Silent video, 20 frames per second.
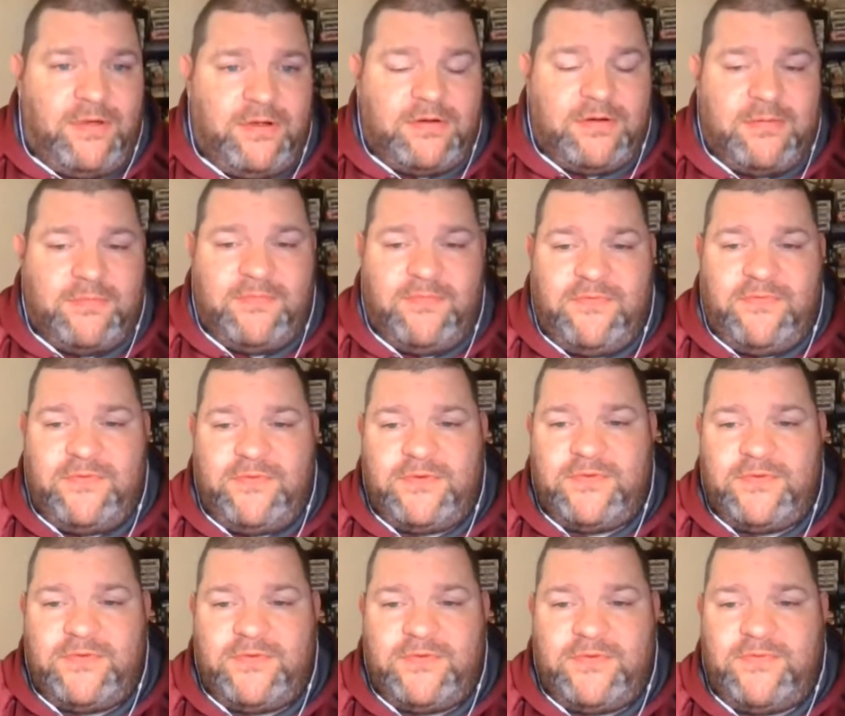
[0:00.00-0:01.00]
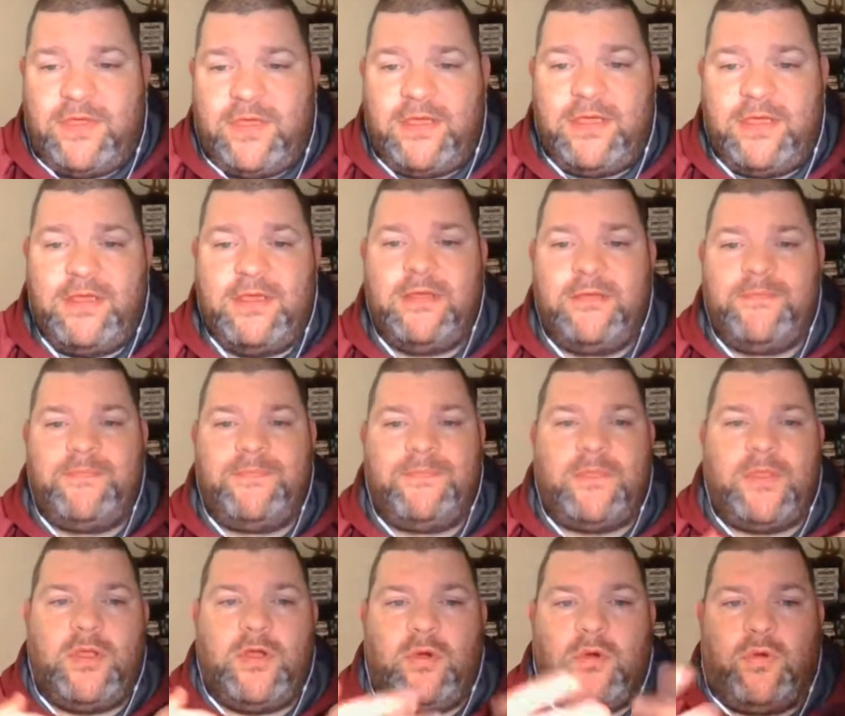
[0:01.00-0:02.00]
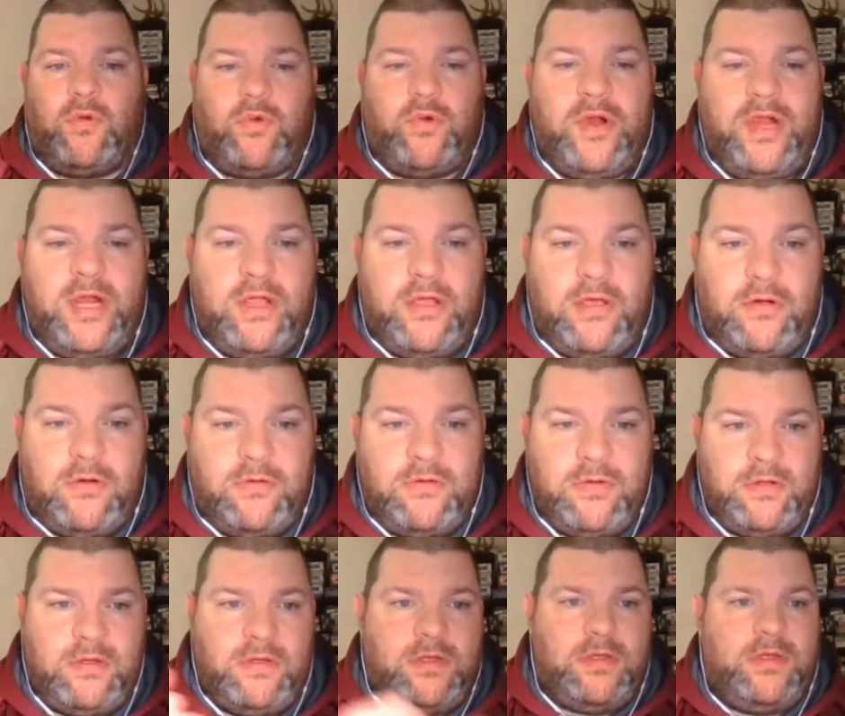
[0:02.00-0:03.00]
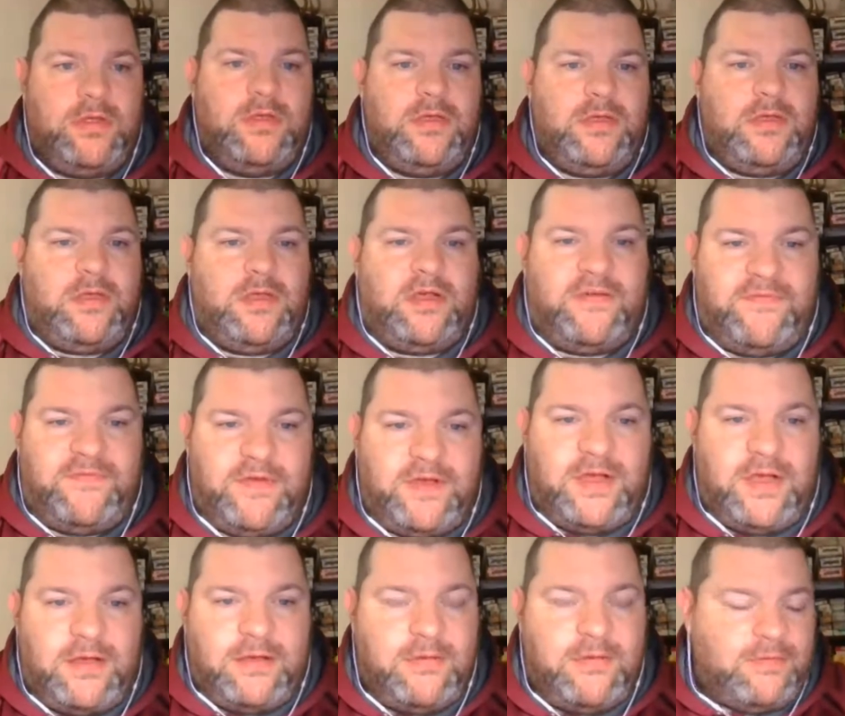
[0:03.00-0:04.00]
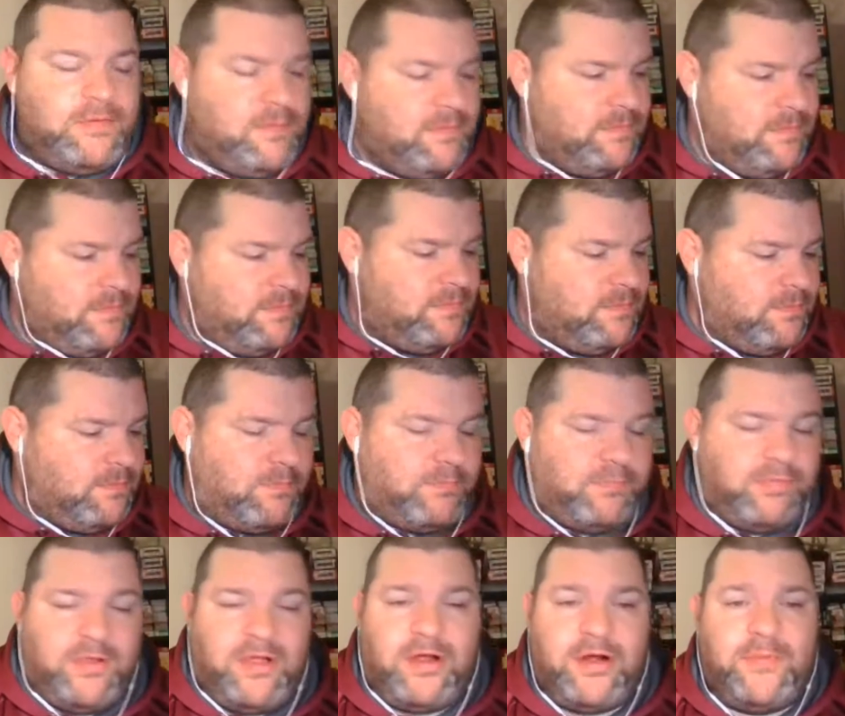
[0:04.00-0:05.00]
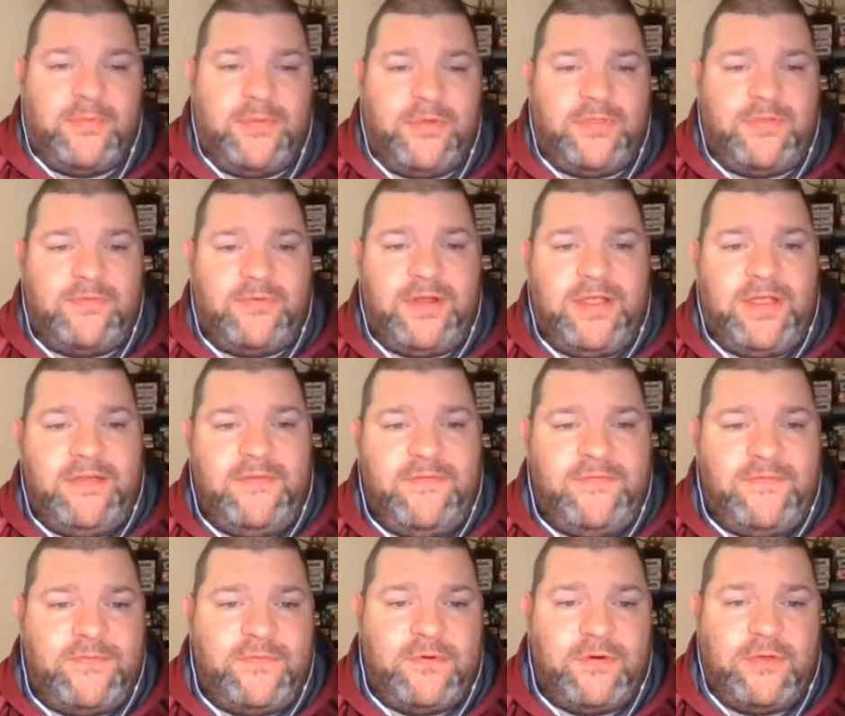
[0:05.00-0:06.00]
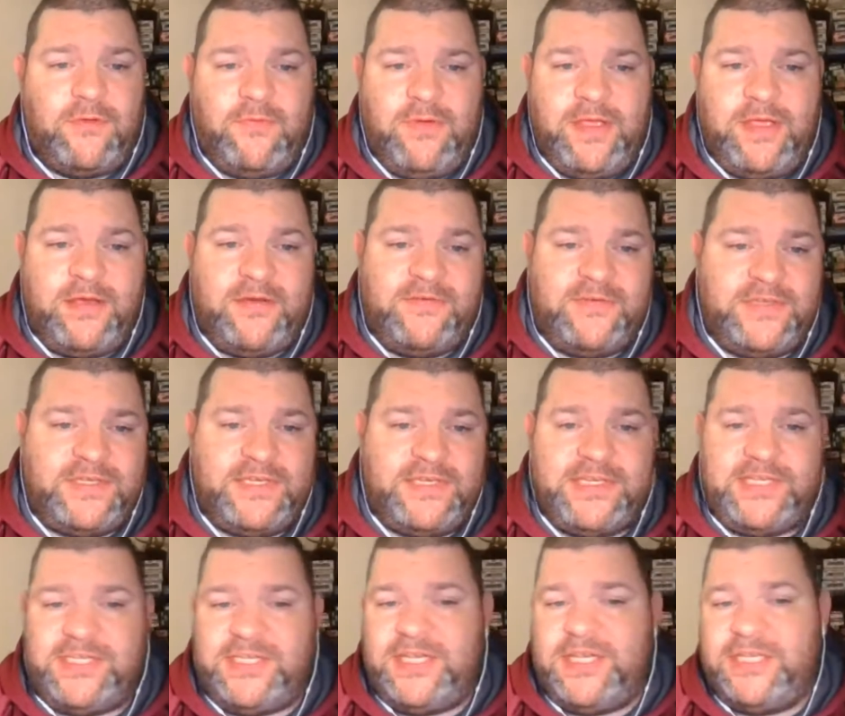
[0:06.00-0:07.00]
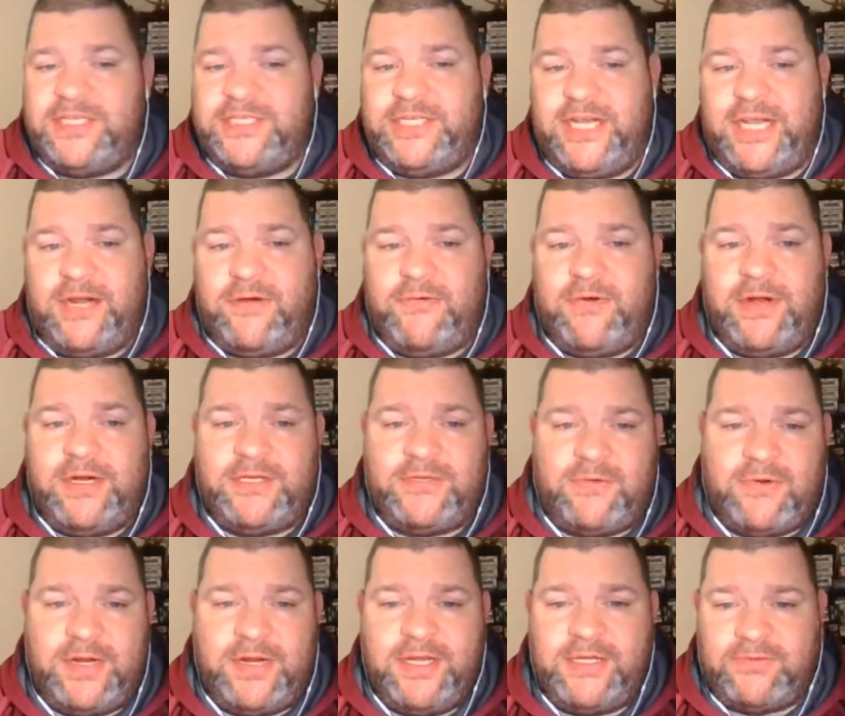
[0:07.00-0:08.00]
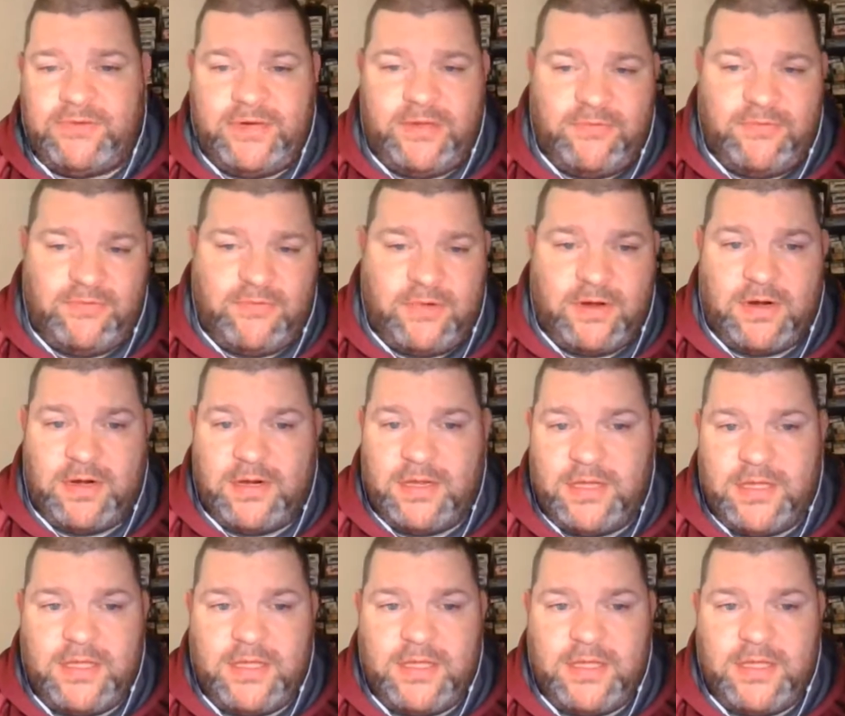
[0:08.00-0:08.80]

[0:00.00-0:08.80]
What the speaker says: Welcome for the redo of blog number 3 for the week of 16 January 2021.